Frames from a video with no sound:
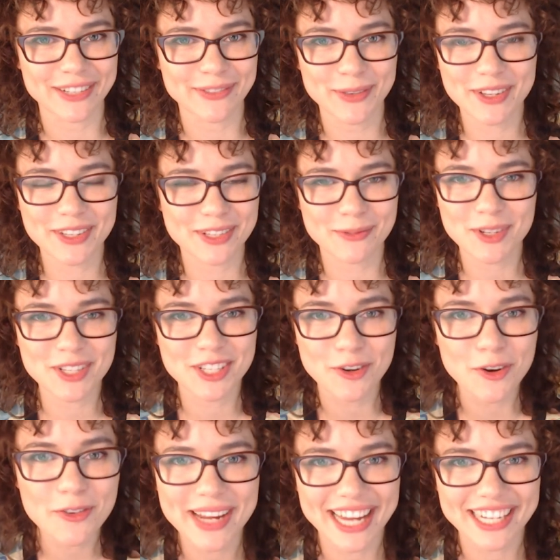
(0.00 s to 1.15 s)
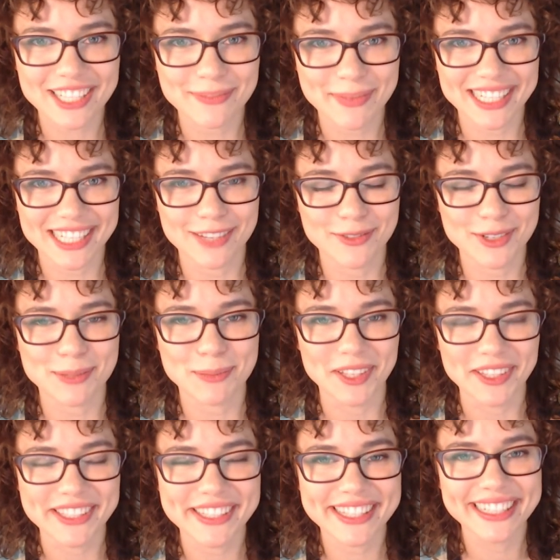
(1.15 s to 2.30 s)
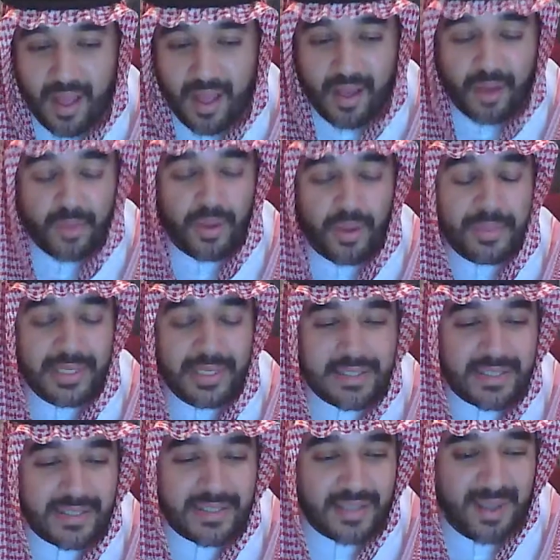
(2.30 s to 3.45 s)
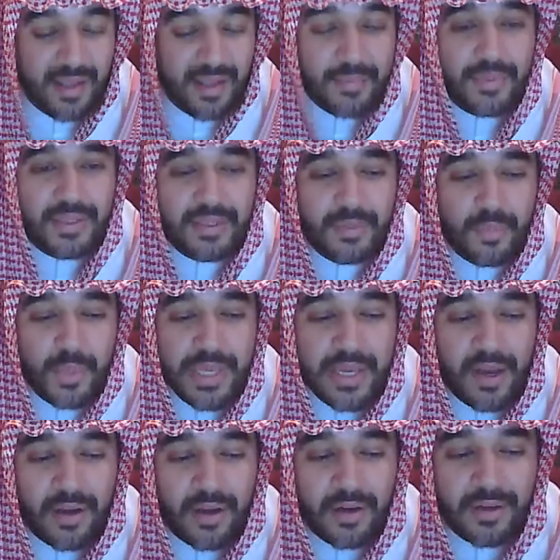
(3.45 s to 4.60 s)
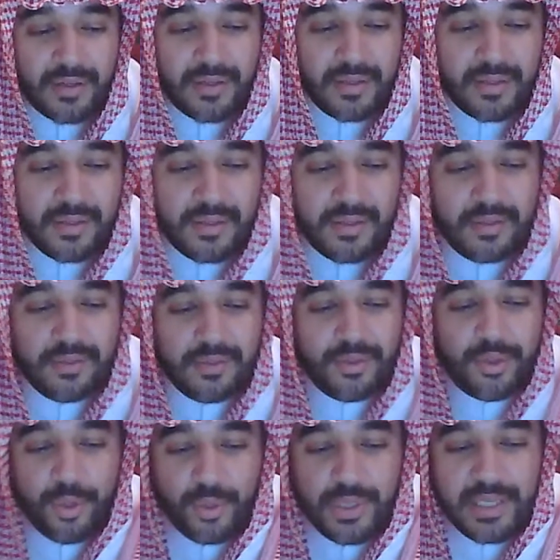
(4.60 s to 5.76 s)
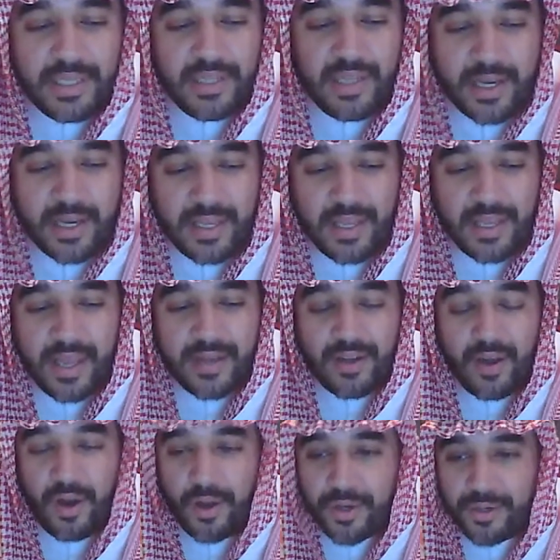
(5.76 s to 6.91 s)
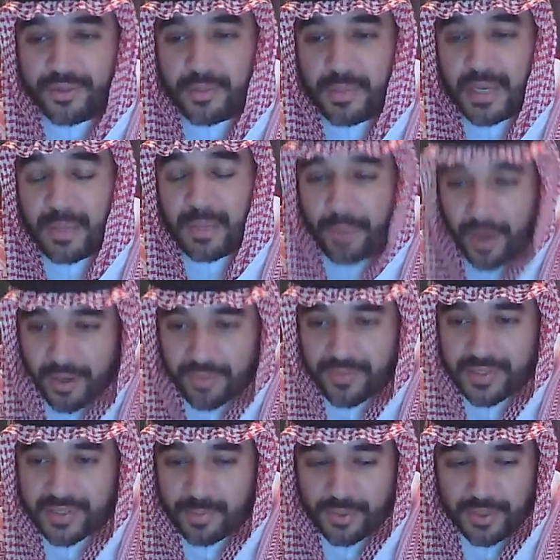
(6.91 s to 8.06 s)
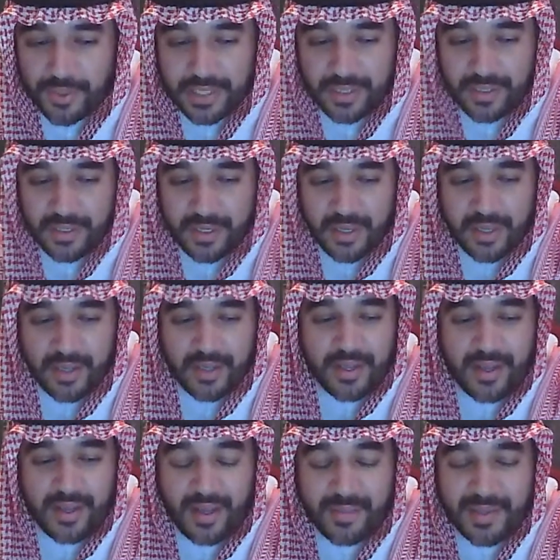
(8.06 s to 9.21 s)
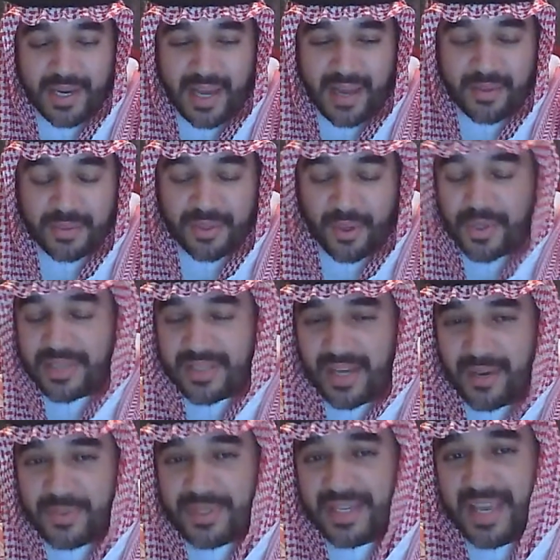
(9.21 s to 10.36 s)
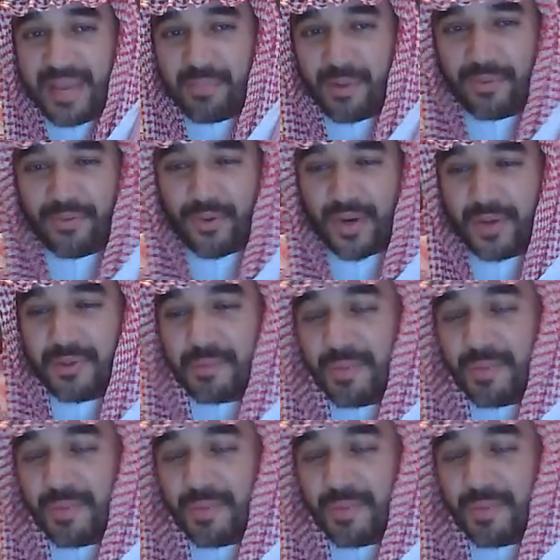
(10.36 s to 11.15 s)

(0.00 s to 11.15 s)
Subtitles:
What's your reaction been to the response? Oh, I mean, we are truly lucky and honored to be a part of this community. I mean, I was a gamer before I was